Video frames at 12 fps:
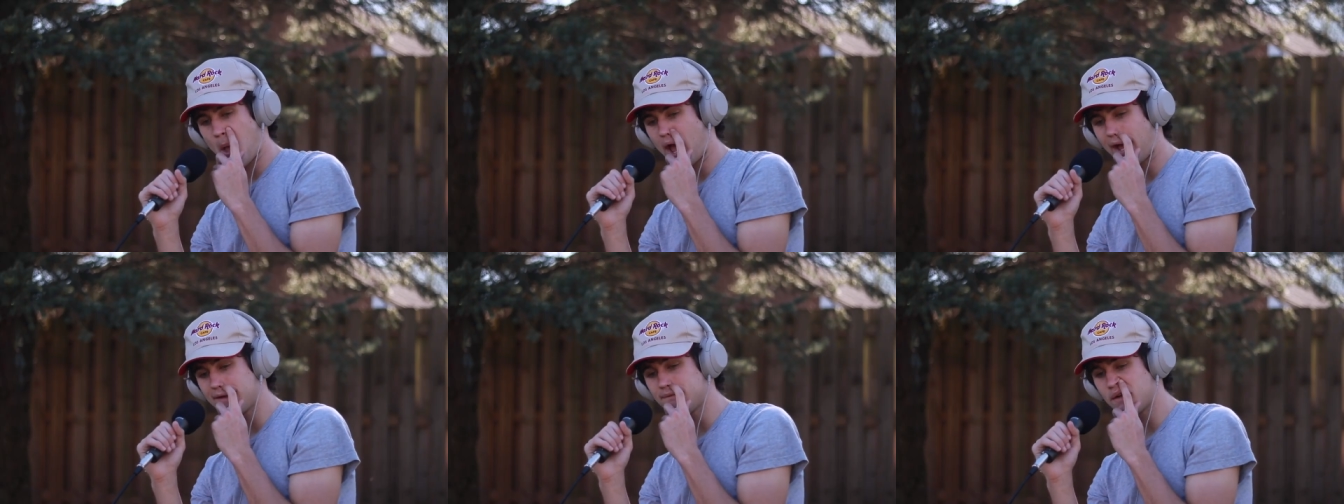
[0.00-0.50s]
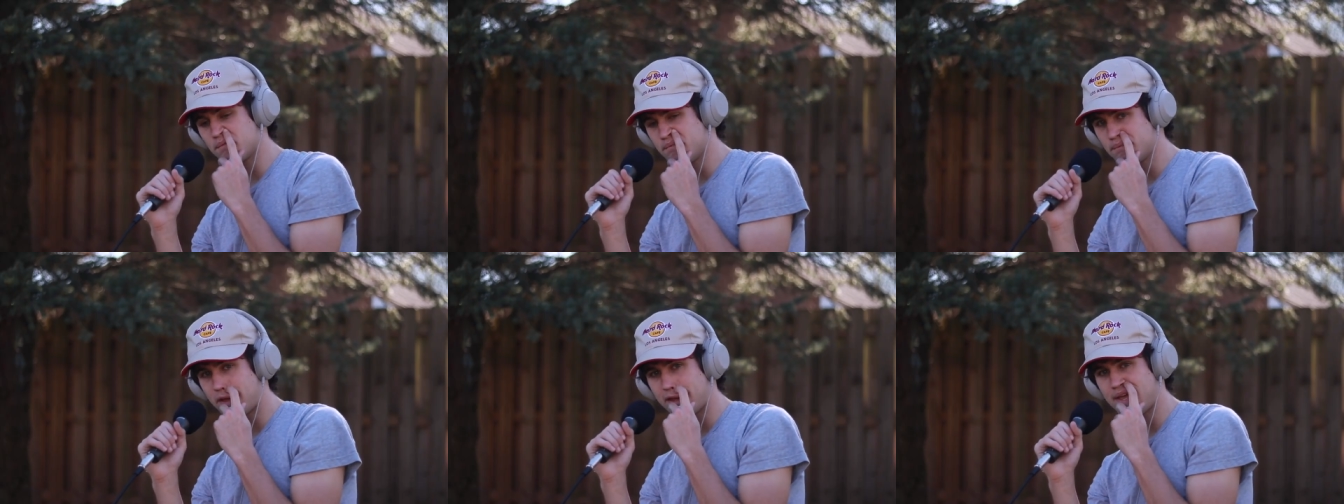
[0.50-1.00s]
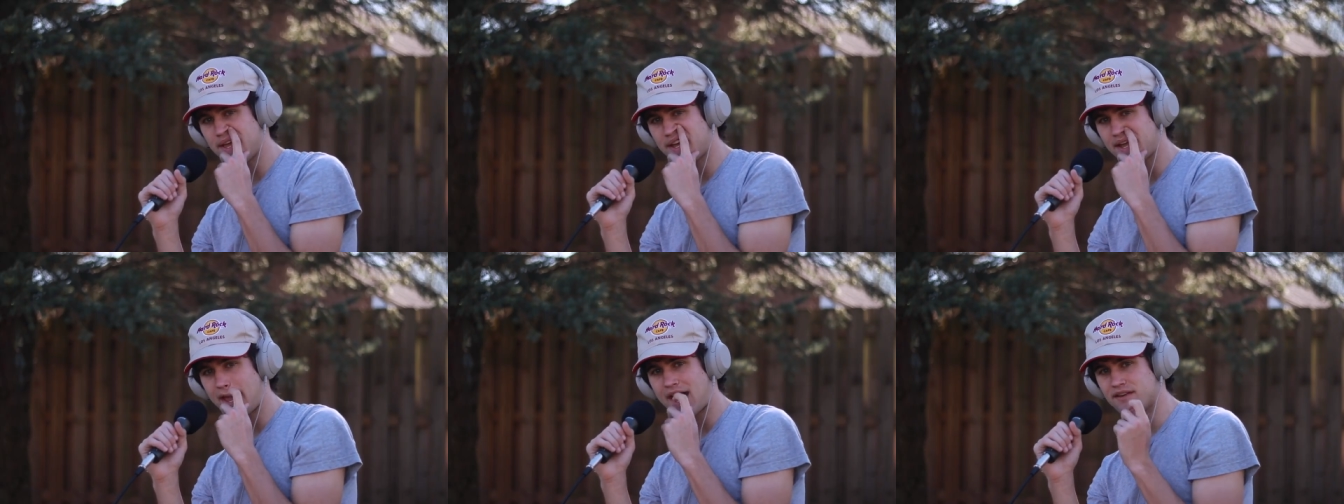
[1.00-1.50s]
I'm a
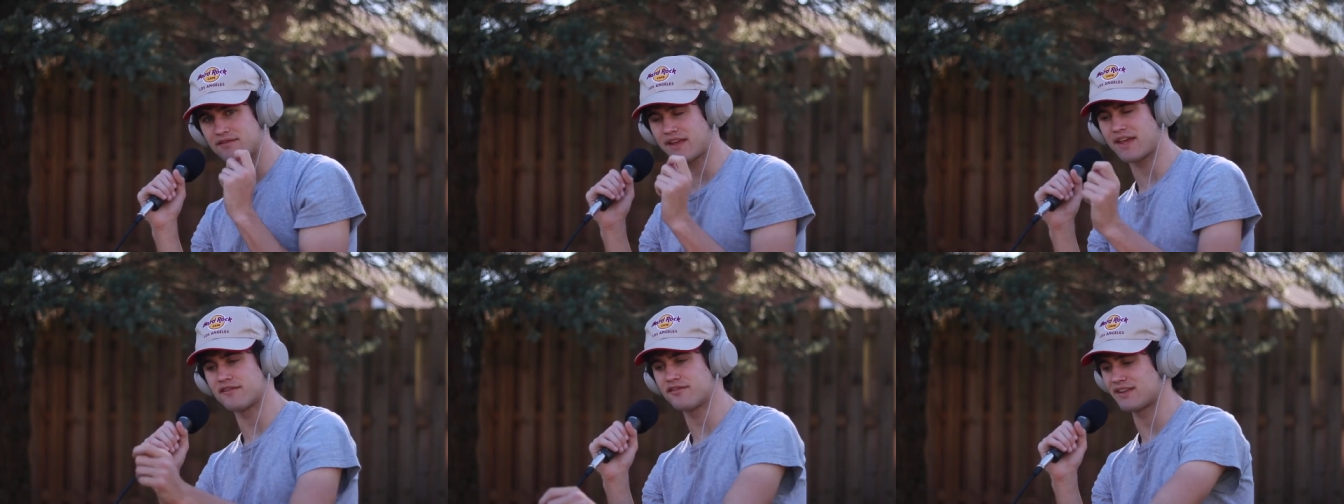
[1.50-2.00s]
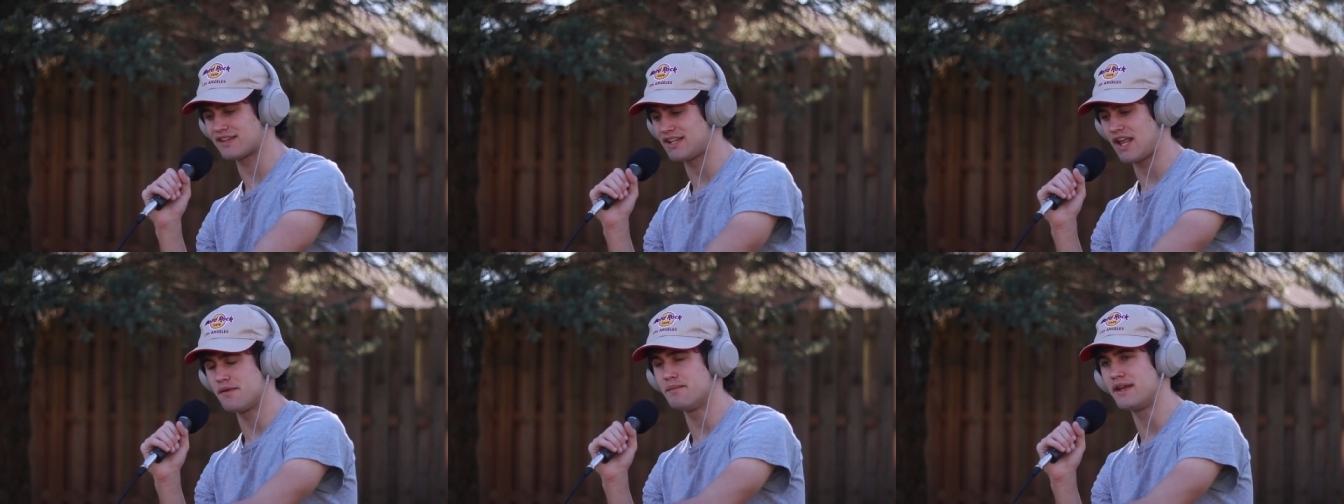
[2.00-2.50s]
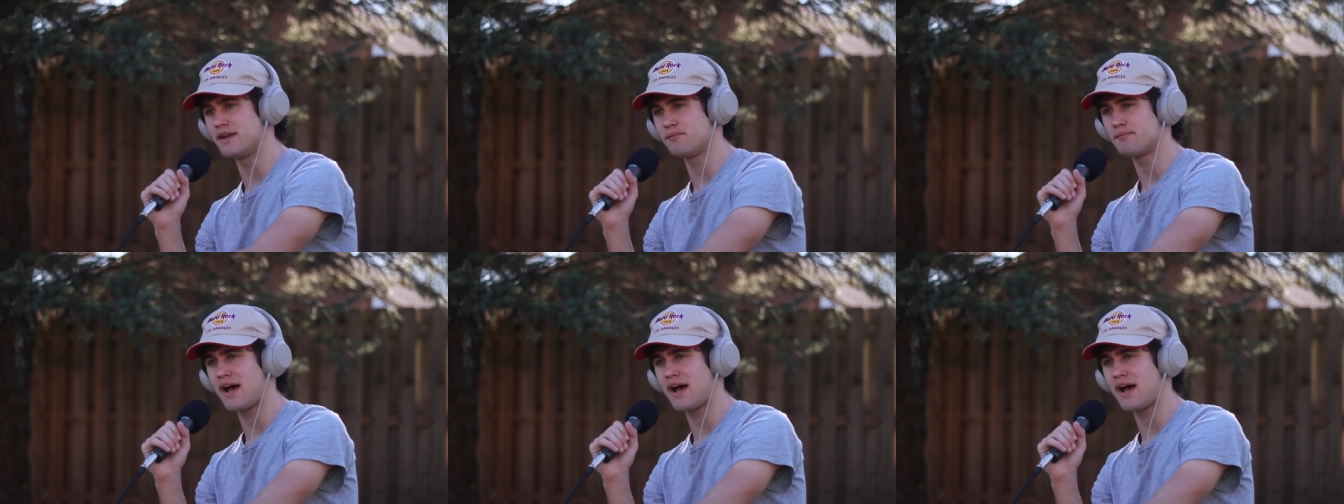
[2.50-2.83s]
big advocate for lemon